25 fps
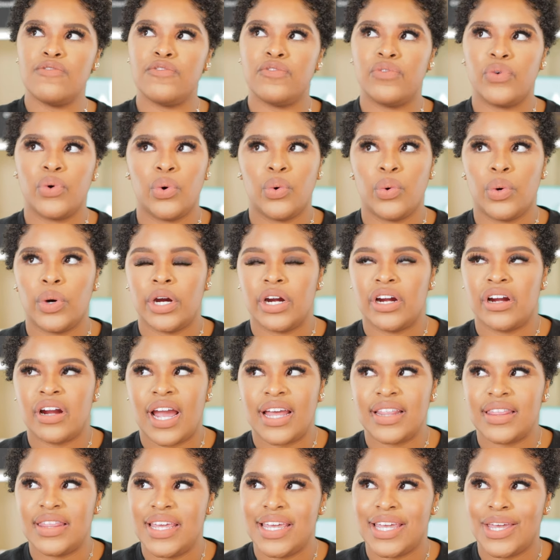for,
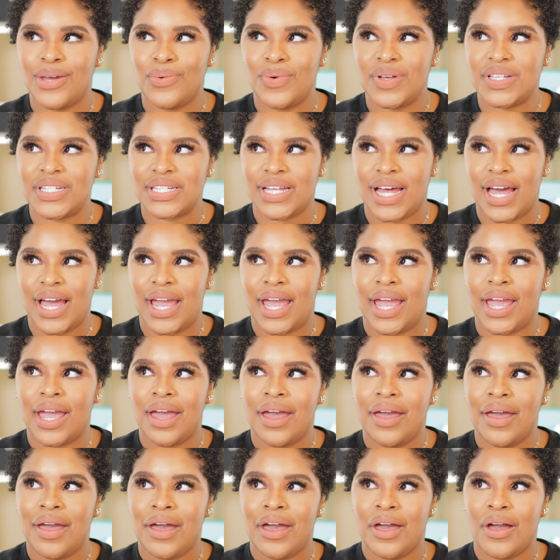I think it was like
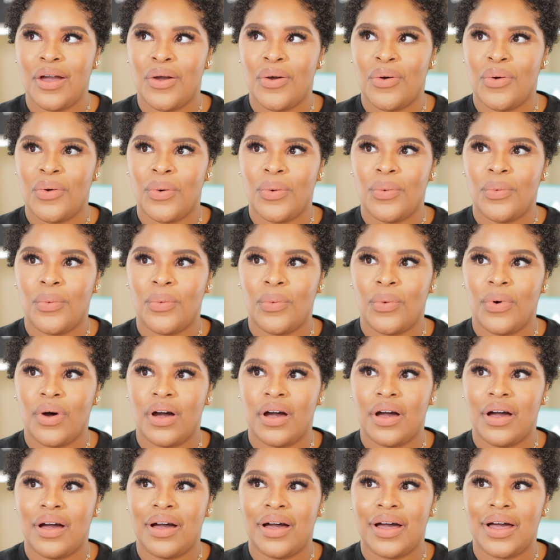
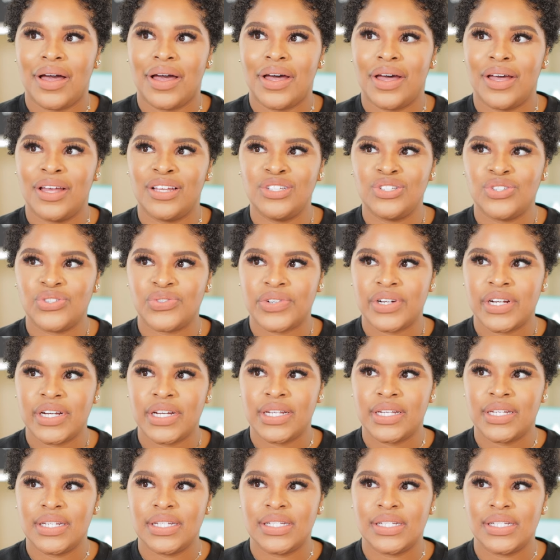
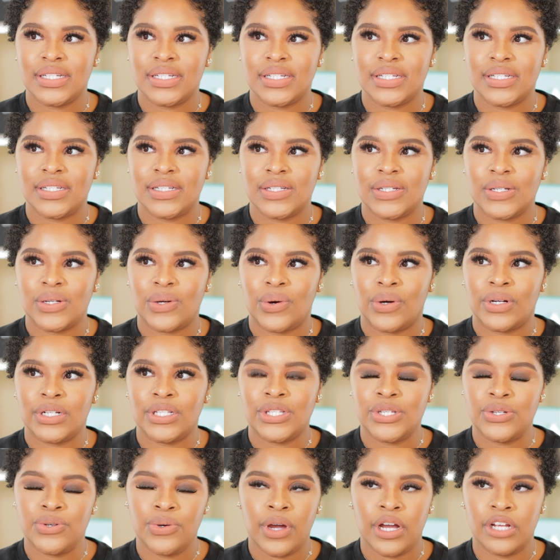$100 or
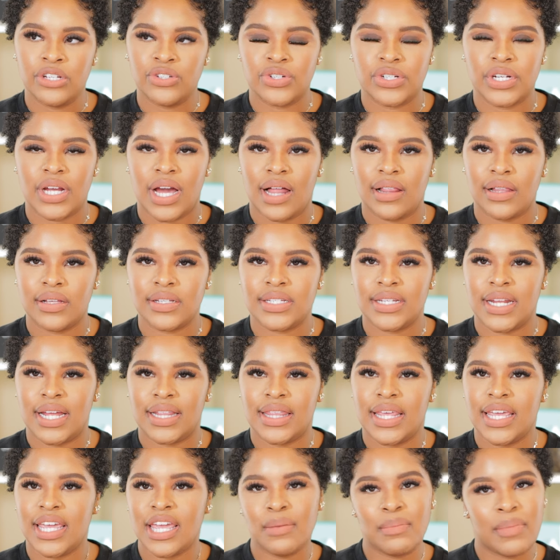$200, and I
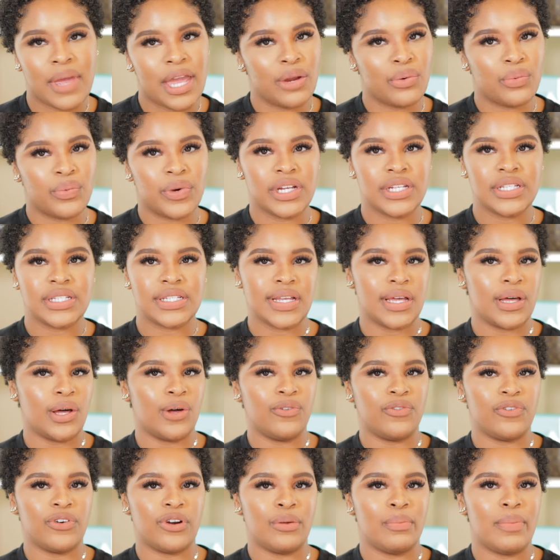think it may
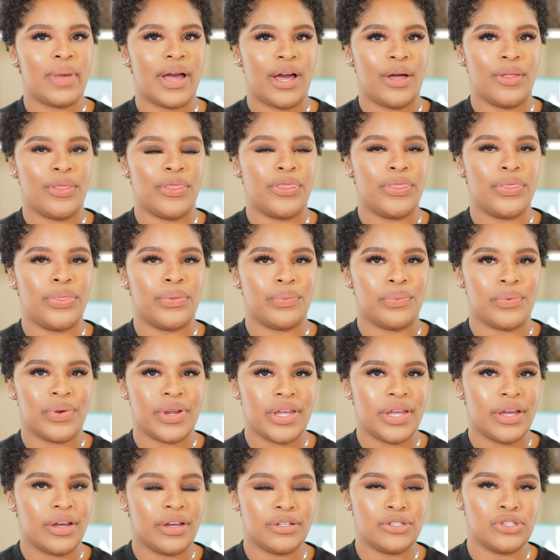retail for about
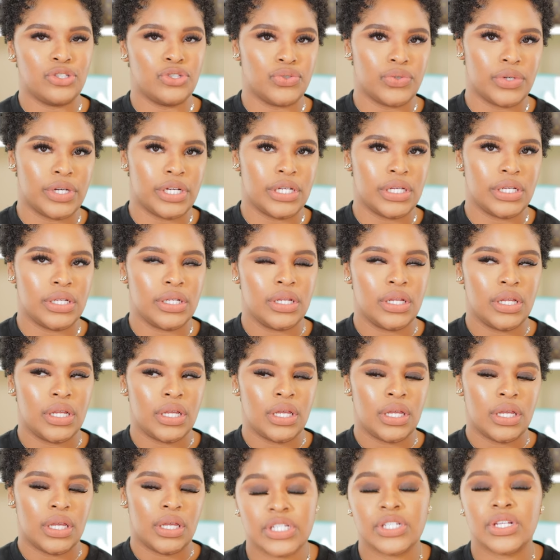$300.
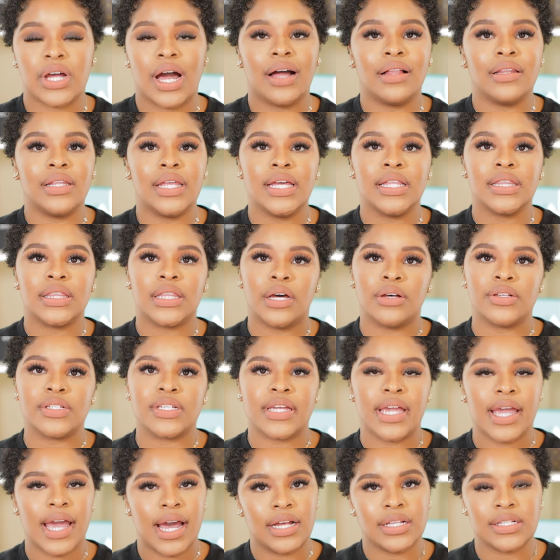So I'll link those
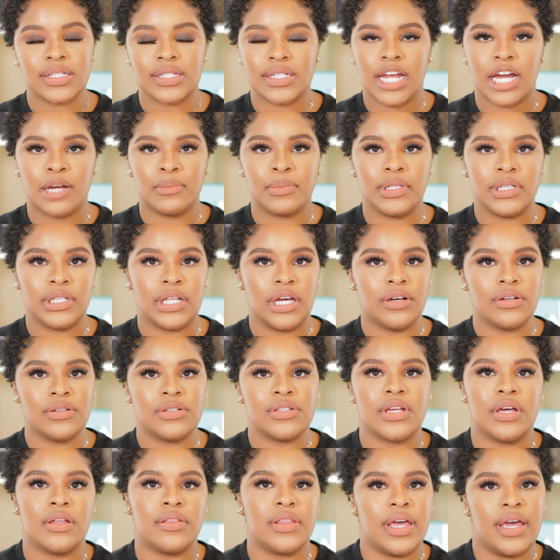accounts down below
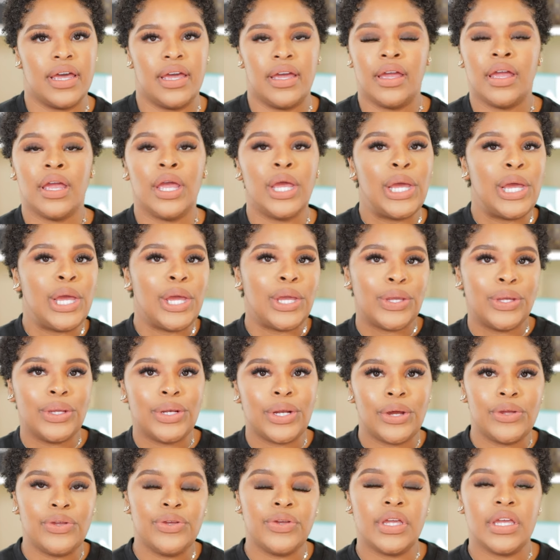so that, you
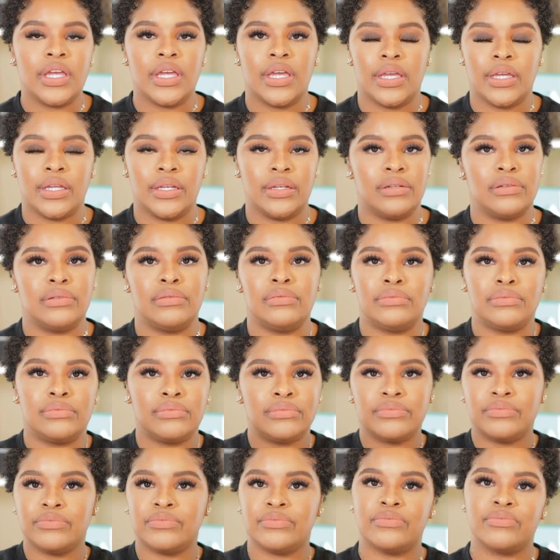know, you can